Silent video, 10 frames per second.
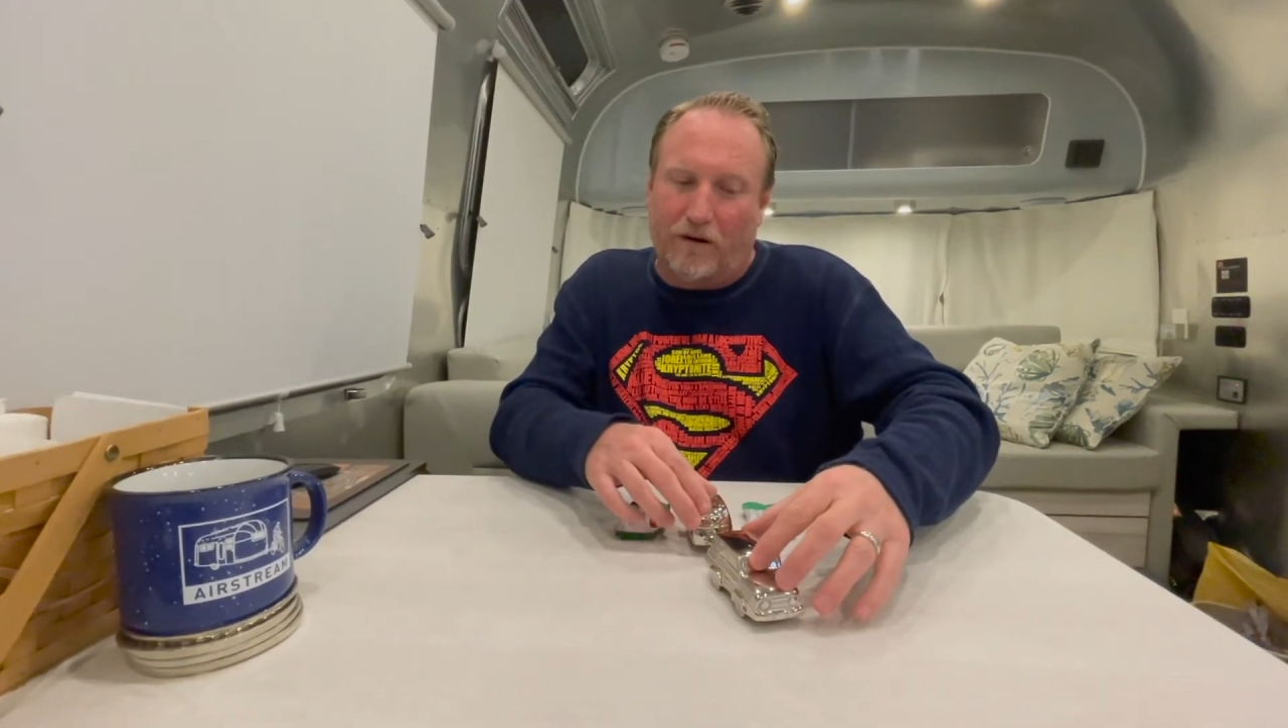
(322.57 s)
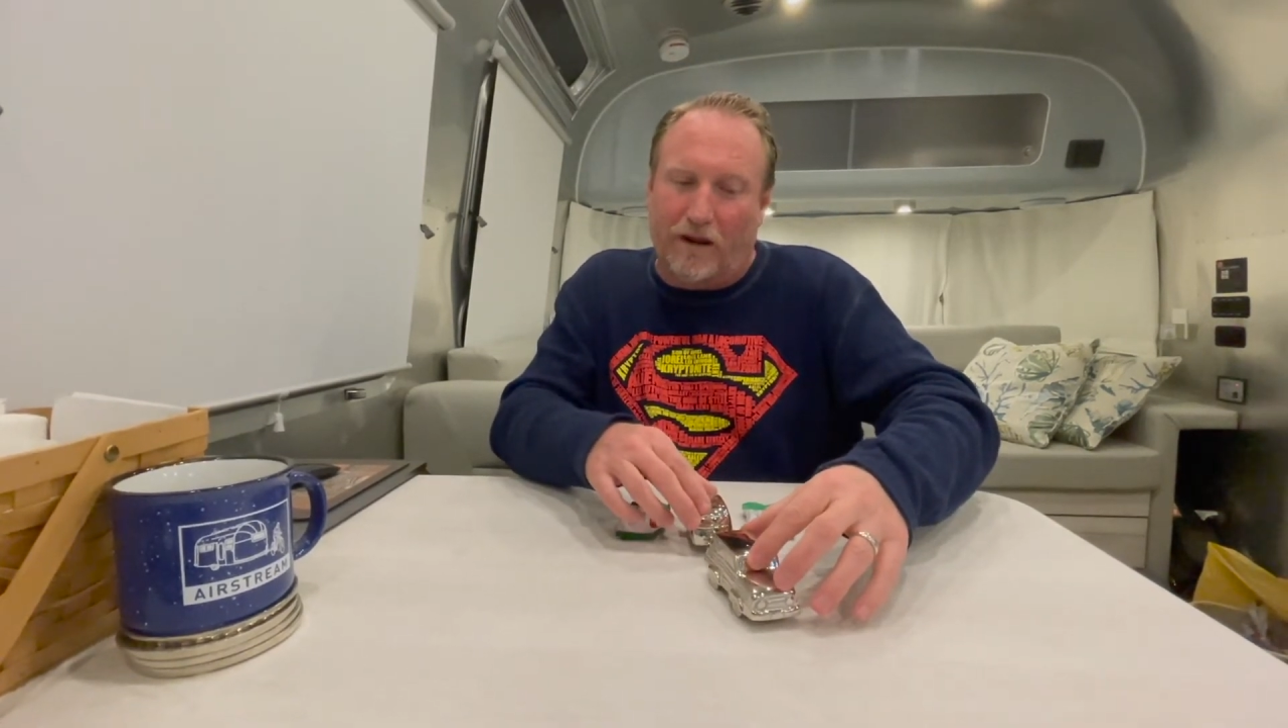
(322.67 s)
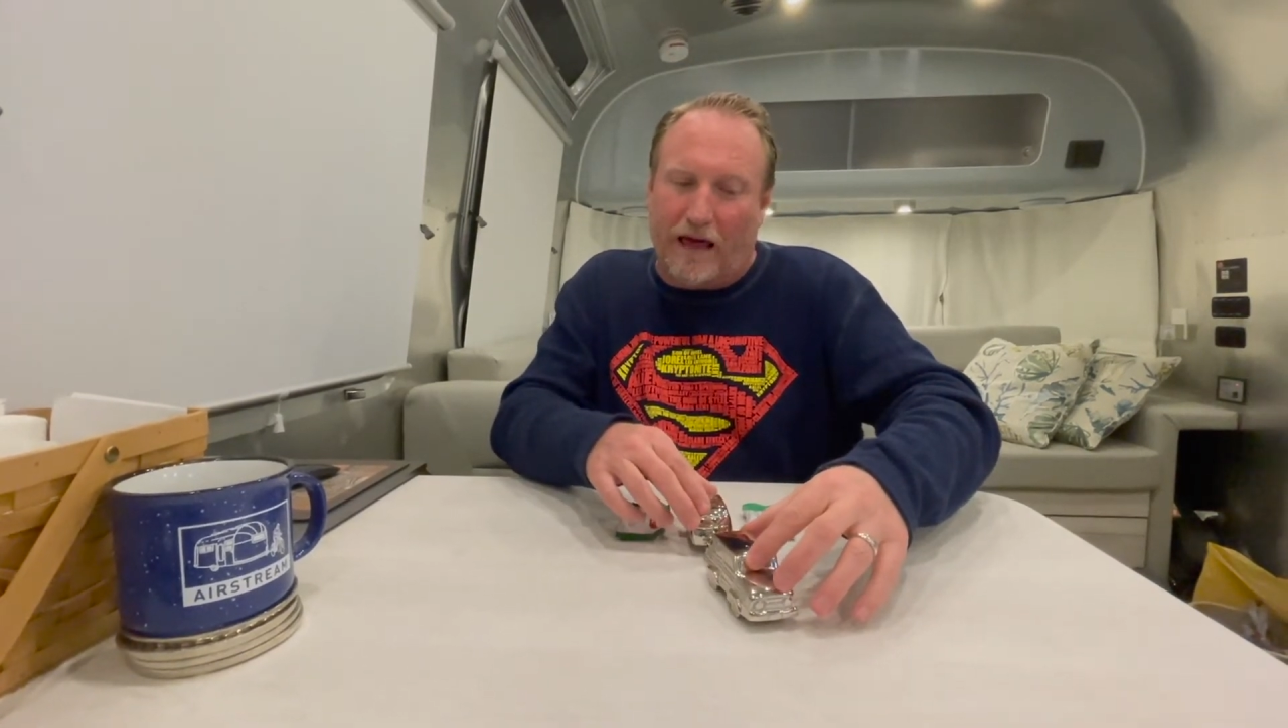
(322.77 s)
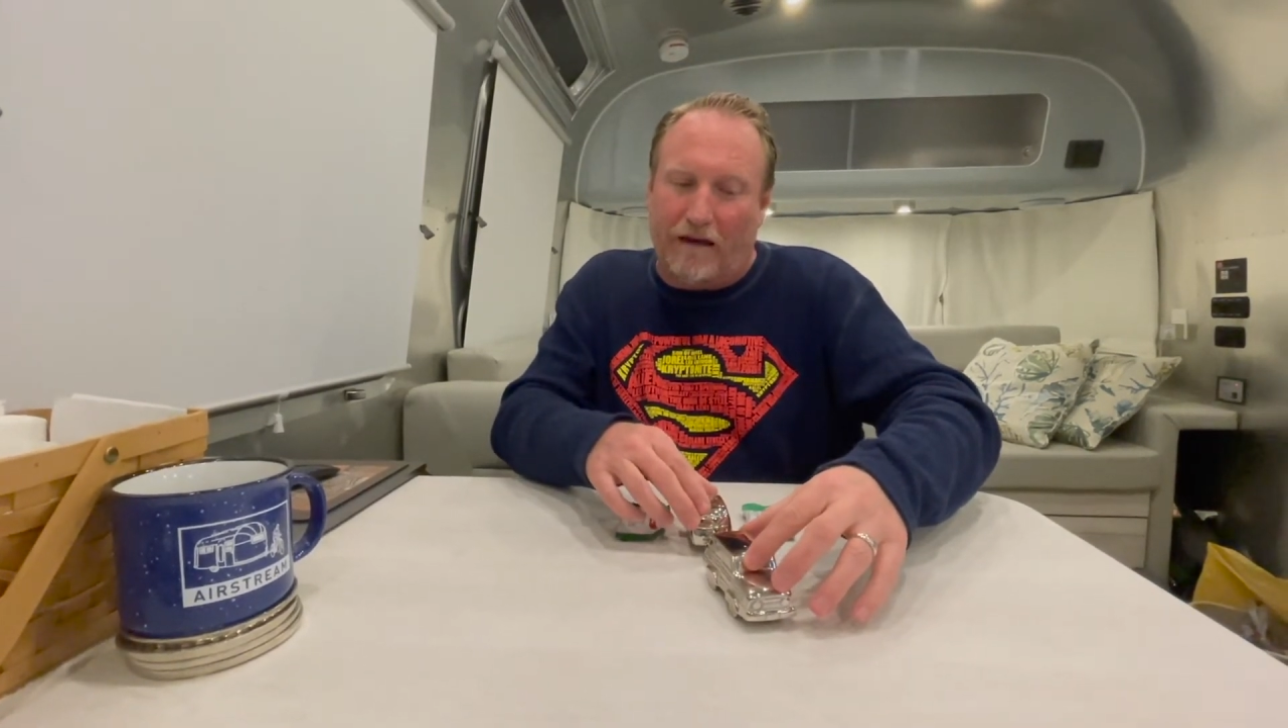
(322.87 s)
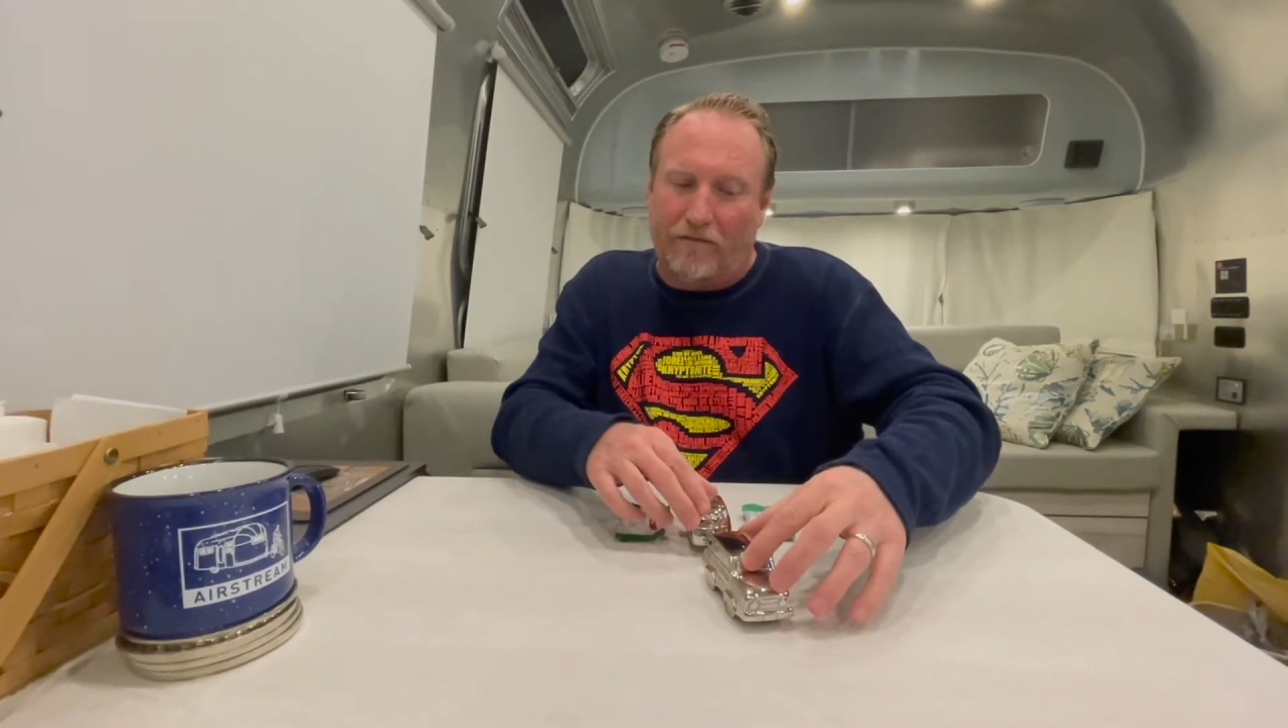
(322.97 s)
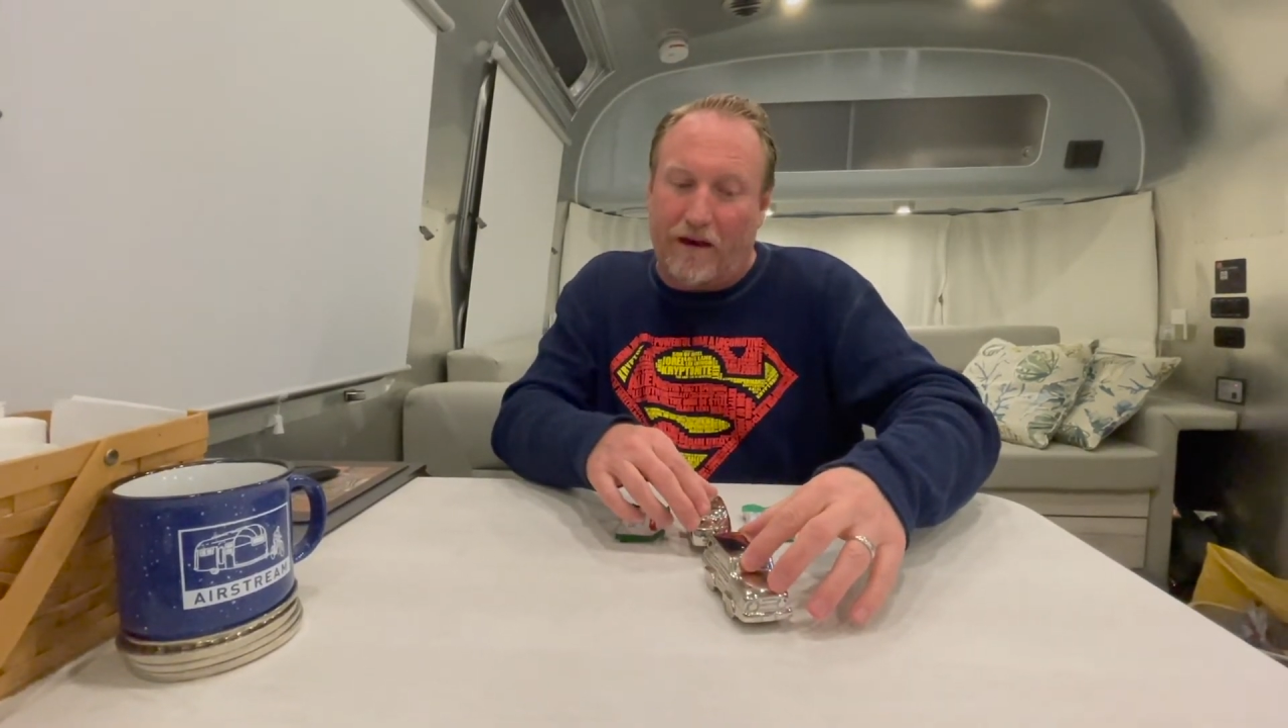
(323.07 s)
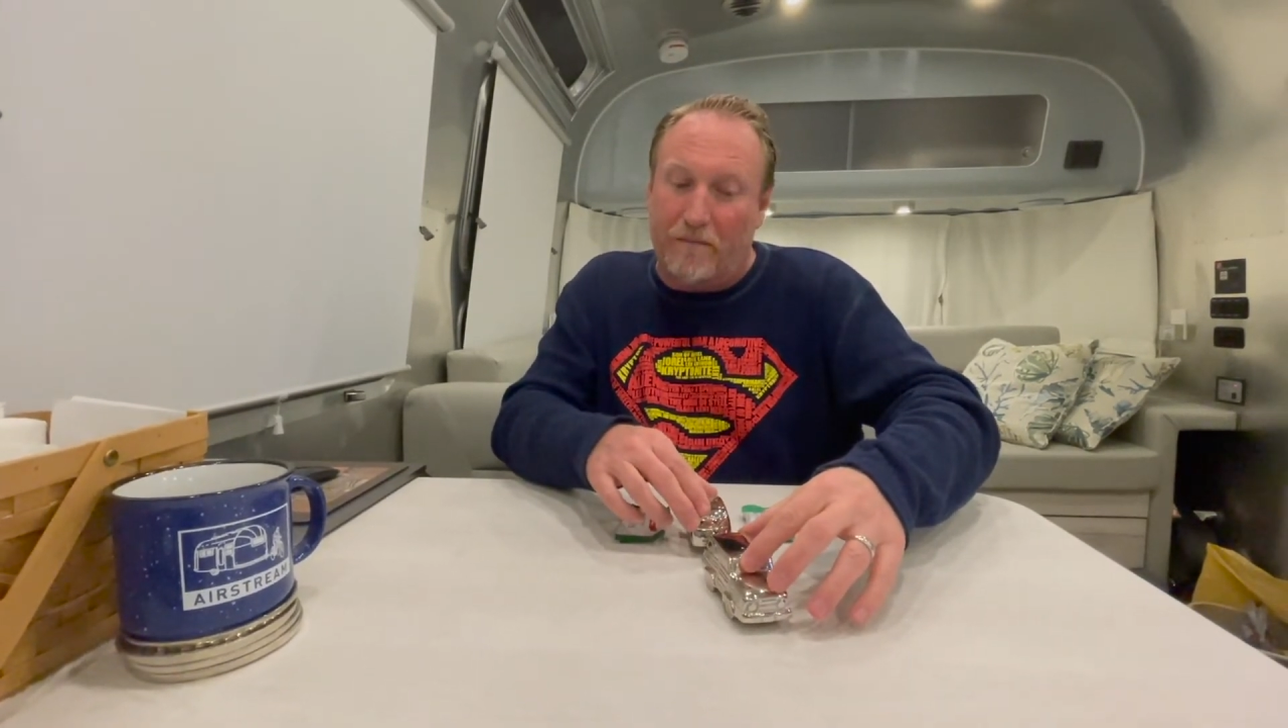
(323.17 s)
laugh at me.